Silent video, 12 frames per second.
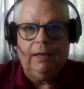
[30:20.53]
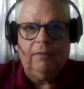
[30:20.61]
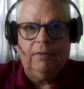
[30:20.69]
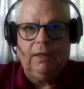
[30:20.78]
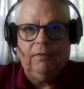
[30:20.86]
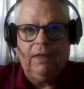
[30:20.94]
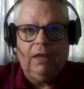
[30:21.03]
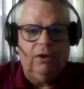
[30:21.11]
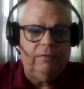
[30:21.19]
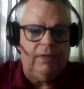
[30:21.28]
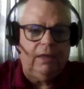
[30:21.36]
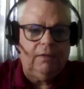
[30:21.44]
and then
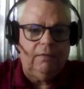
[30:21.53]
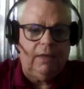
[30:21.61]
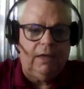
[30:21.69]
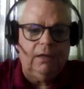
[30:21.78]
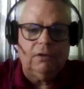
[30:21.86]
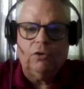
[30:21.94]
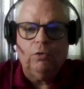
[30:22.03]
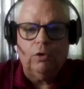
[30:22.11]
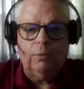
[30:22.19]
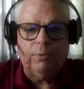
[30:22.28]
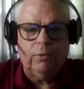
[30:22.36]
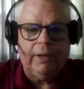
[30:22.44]
they
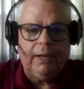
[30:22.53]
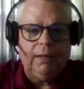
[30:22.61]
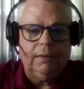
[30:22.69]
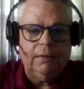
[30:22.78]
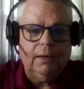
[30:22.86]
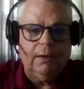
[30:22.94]
incorporate